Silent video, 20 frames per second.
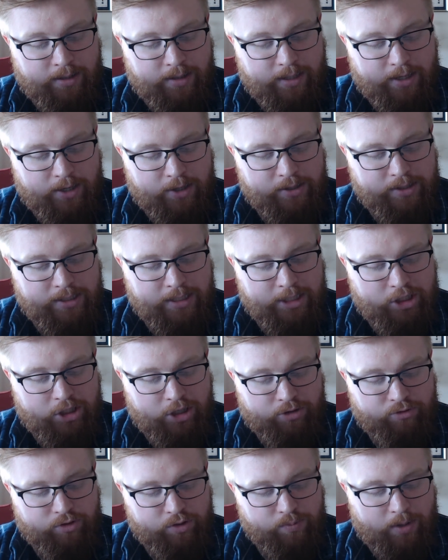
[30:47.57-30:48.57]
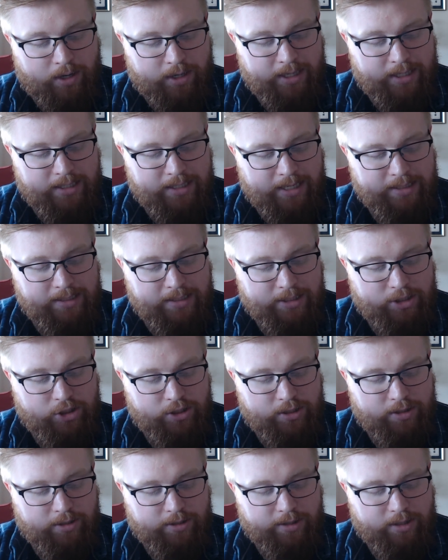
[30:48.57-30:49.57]
He could see Chandra's body tense as she
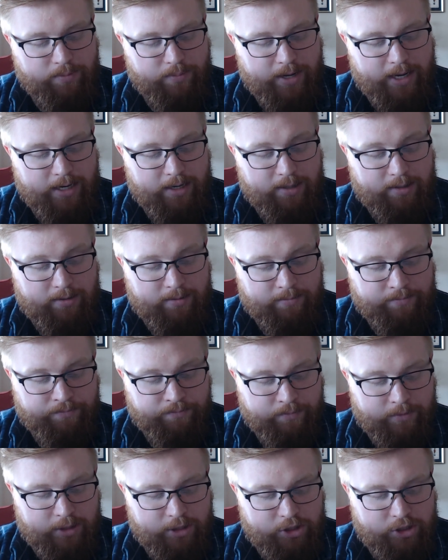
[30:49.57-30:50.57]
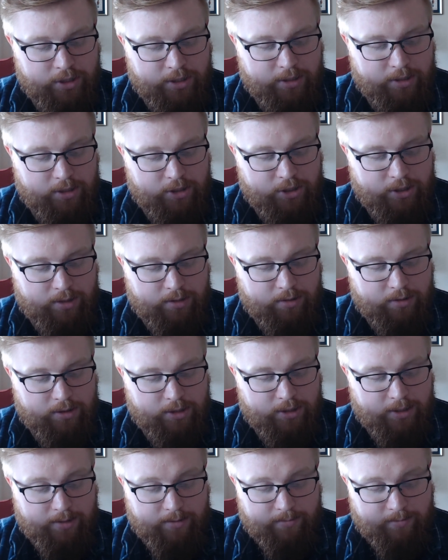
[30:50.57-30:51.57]
started to panic. "Shit, shit,
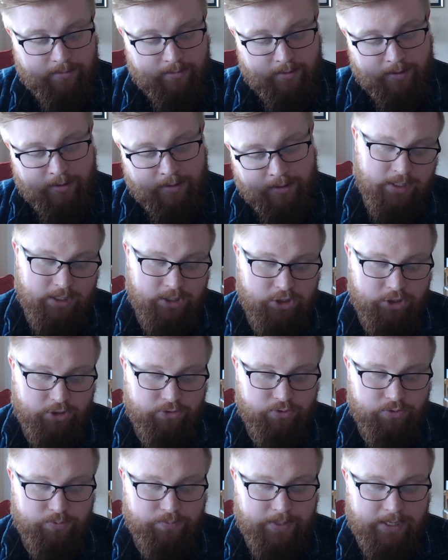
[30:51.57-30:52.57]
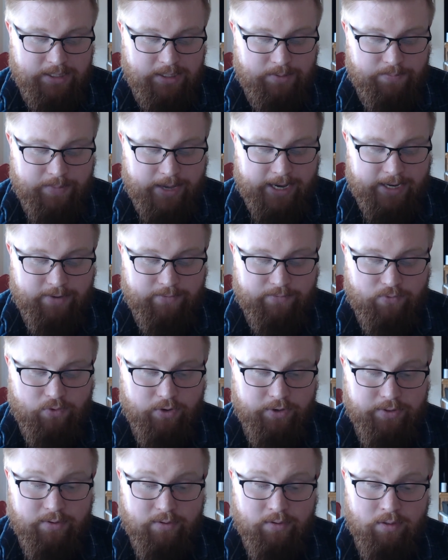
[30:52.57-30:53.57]
shit." Shandra was pacing back and
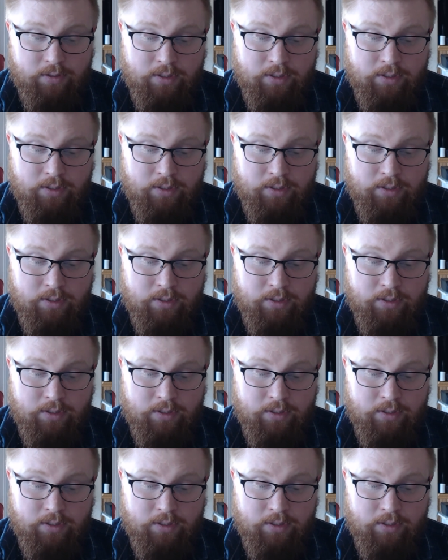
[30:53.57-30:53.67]
forth.